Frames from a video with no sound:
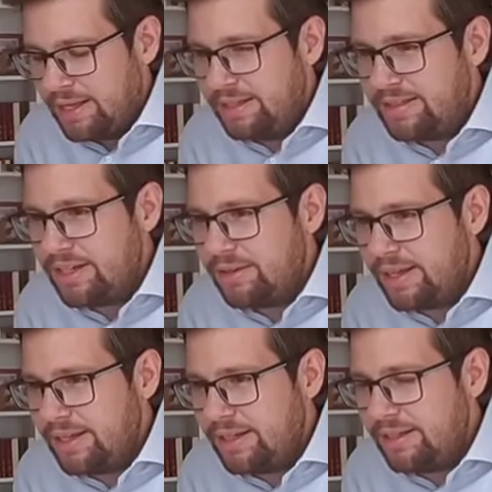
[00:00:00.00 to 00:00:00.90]
Is there
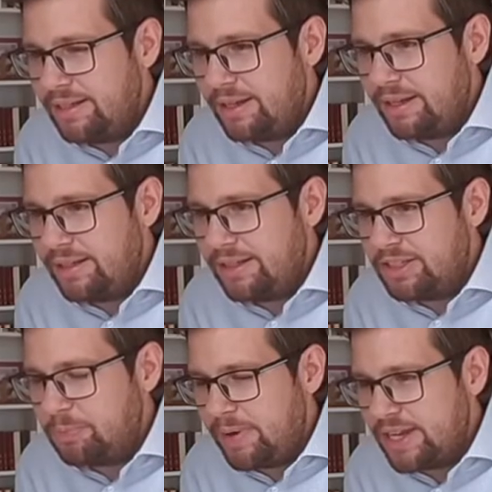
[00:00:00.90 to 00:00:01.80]
any
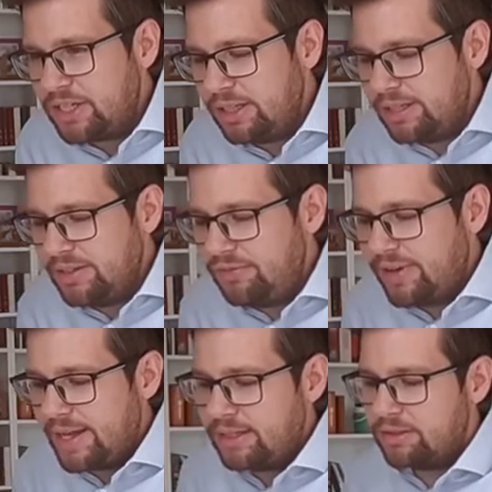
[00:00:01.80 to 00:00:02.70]
special
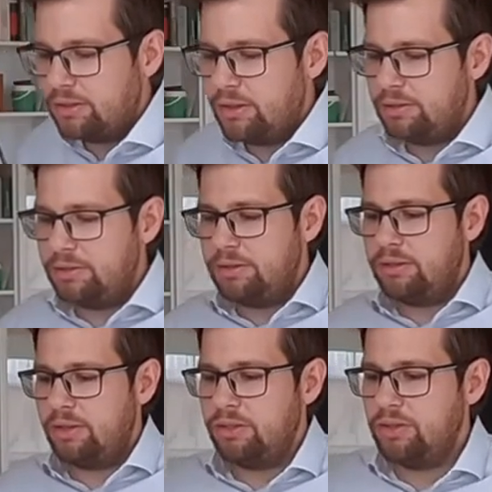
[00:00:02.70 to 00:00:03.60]
effect
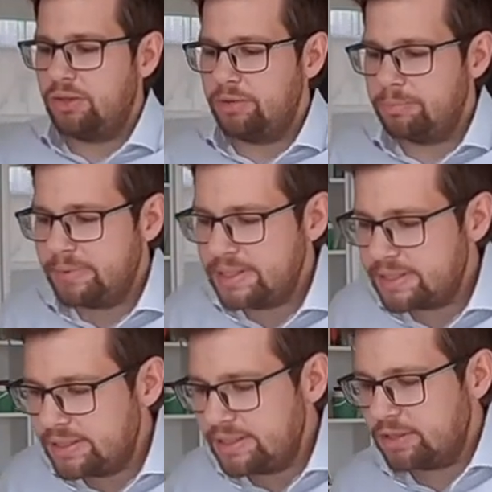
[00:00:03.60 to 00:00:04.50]
on your
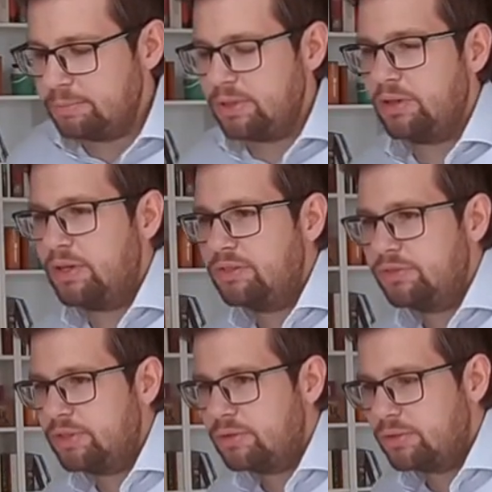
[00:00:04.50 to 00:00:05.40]
business because of
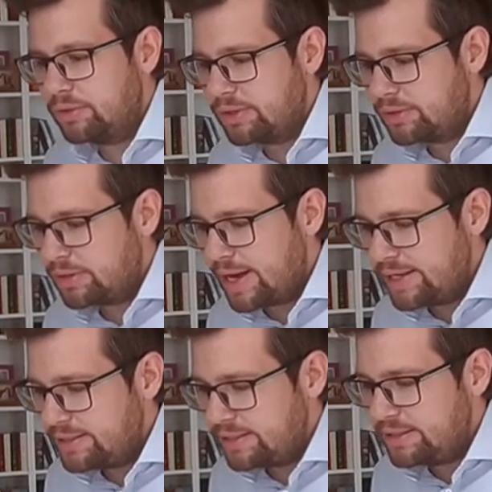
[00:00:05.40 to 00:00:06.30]
the corona
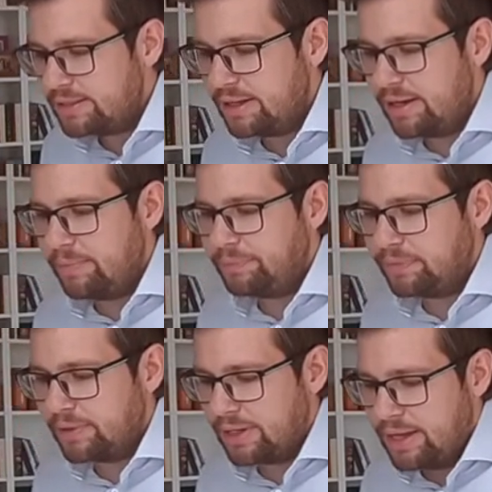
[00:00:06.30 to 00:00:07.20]
crisis?
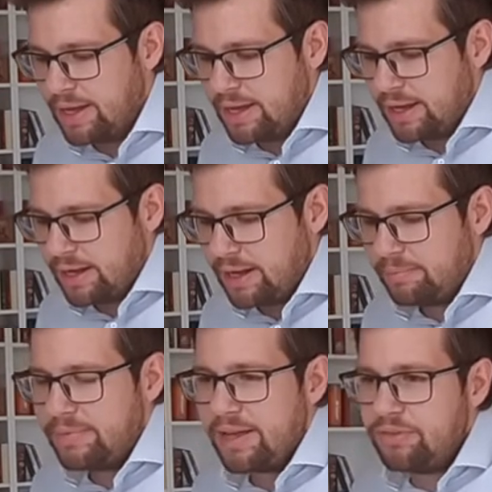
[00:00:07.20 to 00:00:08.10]

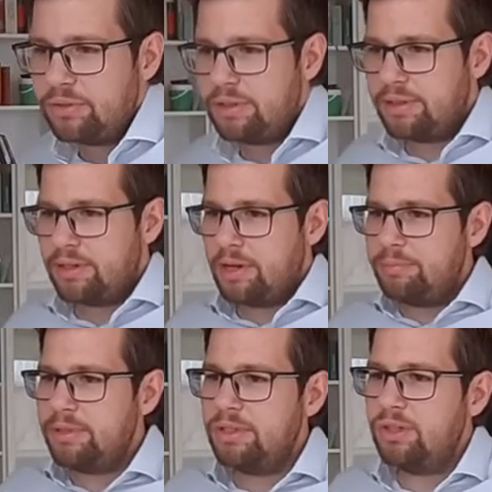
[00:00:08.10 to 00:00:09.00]
Have your
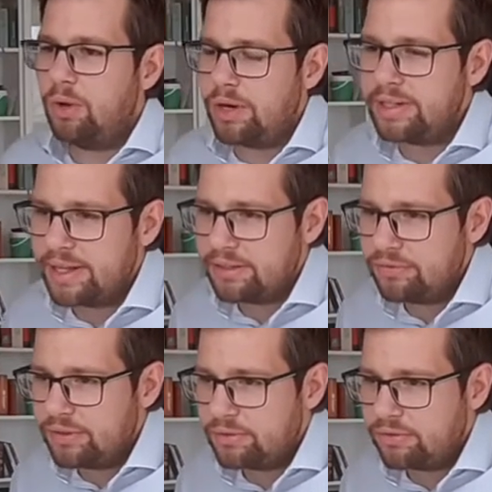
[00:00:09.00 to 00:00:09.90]
company learned
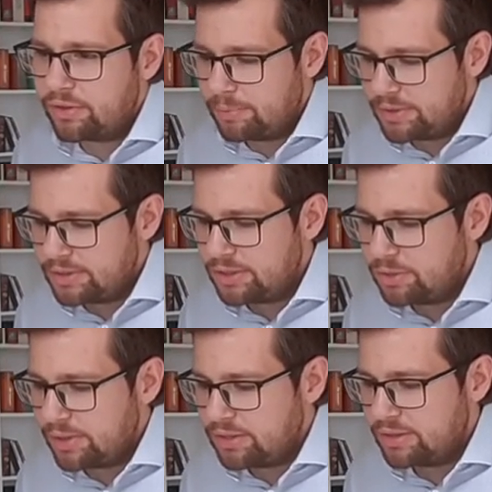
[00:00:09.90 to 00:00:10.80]
anything from the
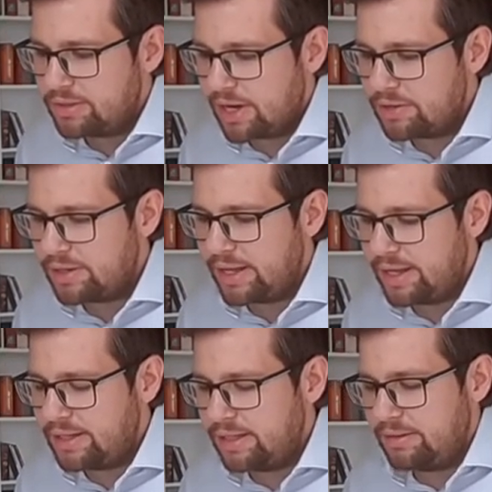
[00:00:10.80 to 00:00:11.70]
situations? Are there
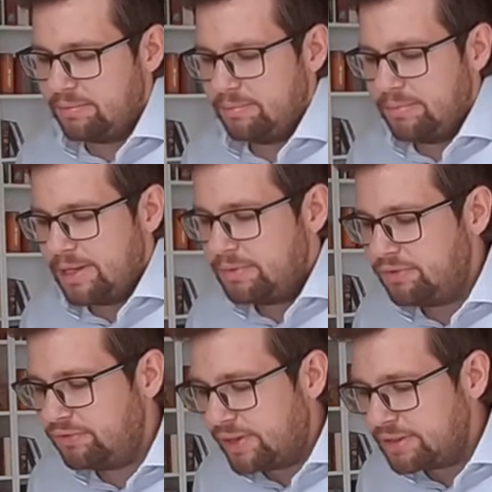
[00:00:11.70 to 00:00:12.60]
any maybe
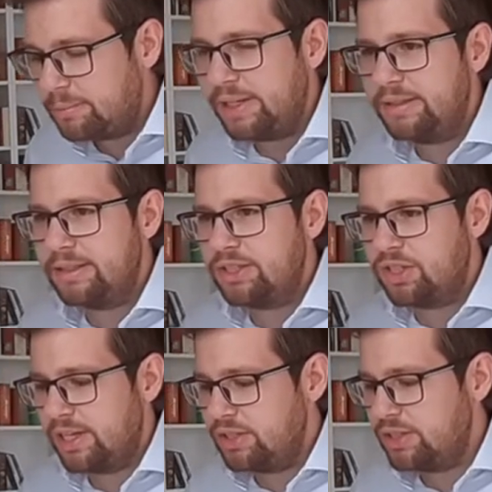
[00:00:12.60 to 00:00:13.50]
fundamental
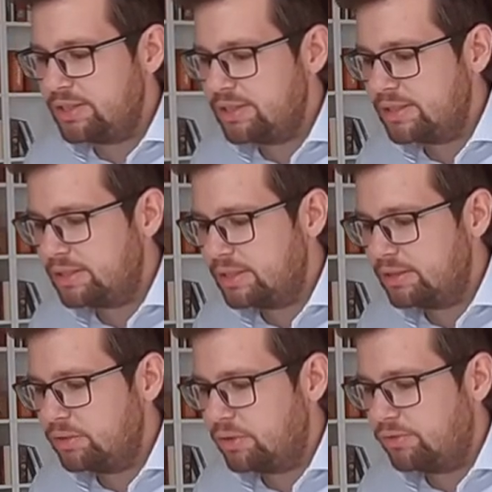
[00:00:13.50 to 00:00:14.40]
changes
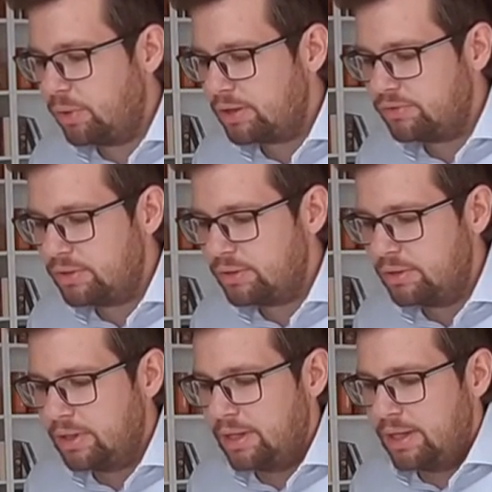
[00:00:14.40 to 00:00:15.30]
in your workflow?